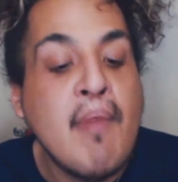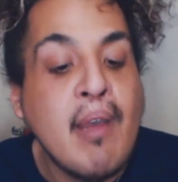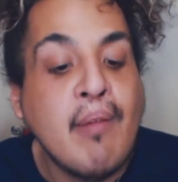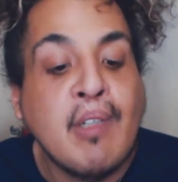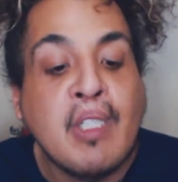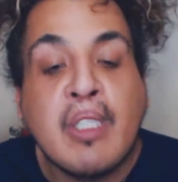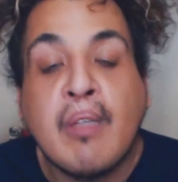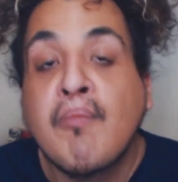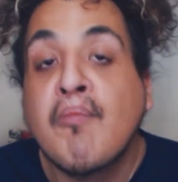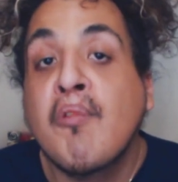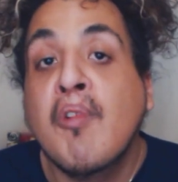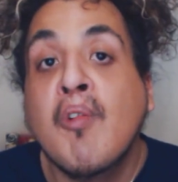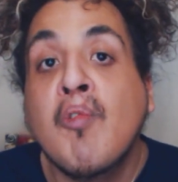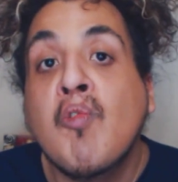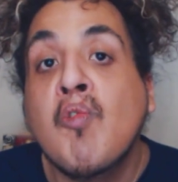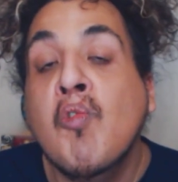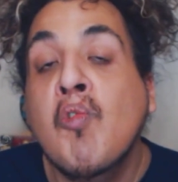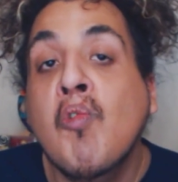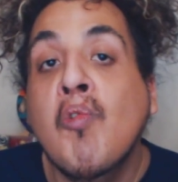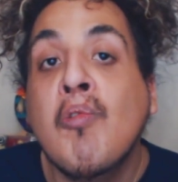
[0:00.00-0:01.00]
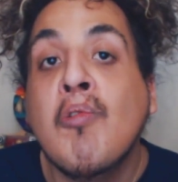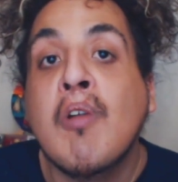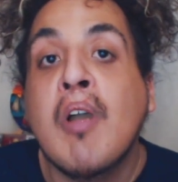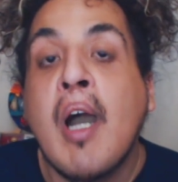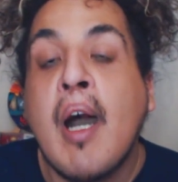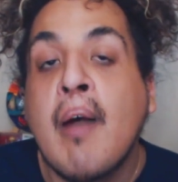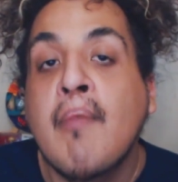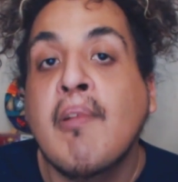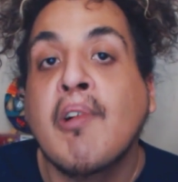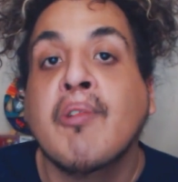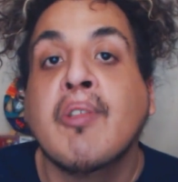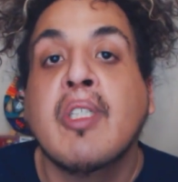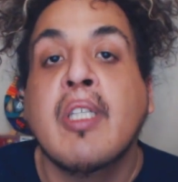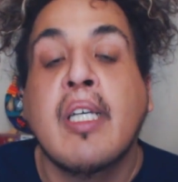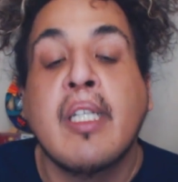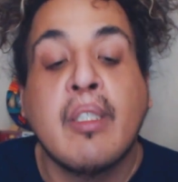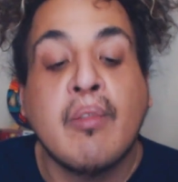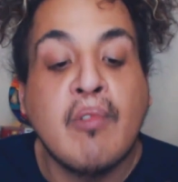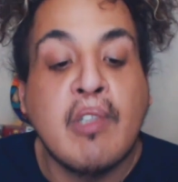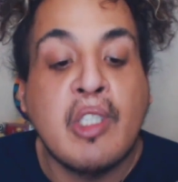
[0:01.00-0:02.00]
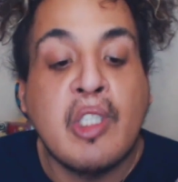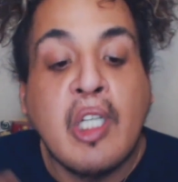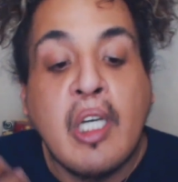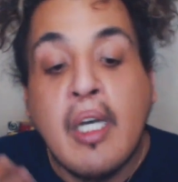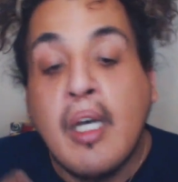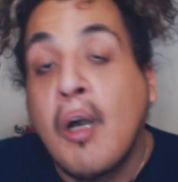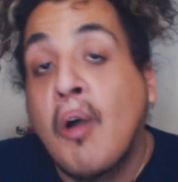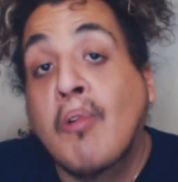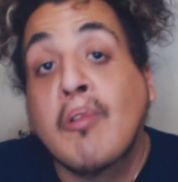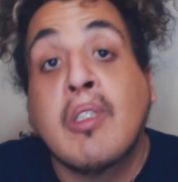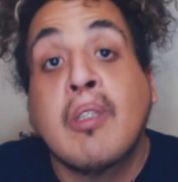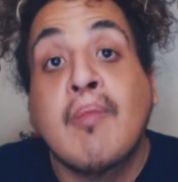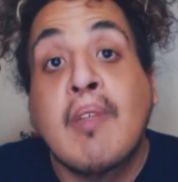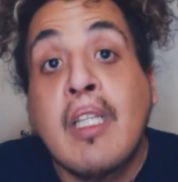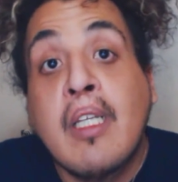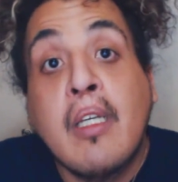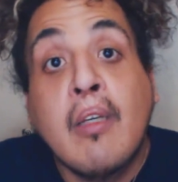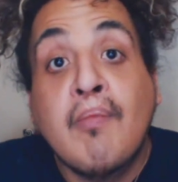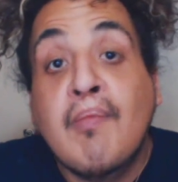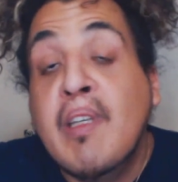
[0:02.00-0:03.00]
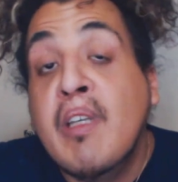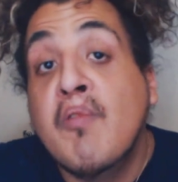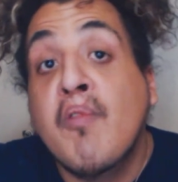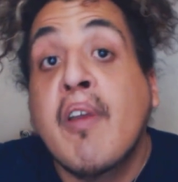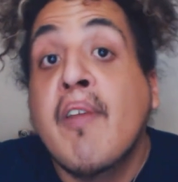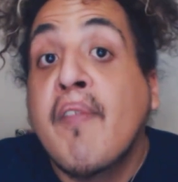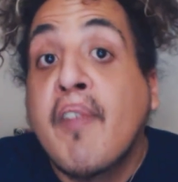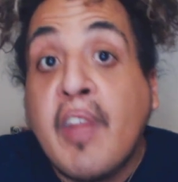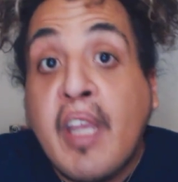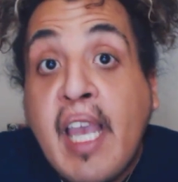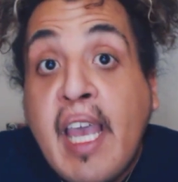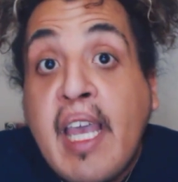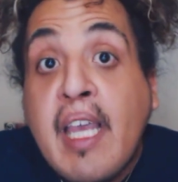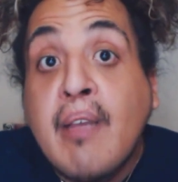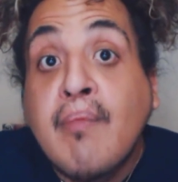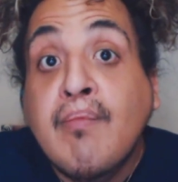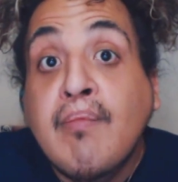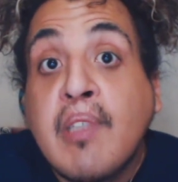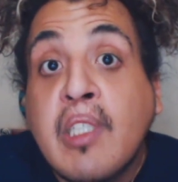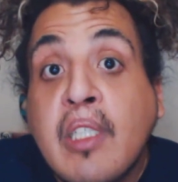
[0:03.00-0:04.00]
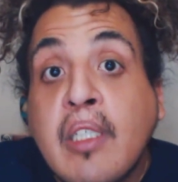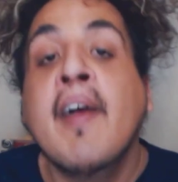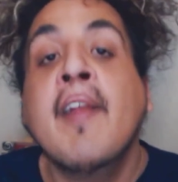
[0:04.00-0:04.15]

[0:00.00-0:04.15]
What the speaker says: maybe some real cool combo sets, which ultimately would be great for the games.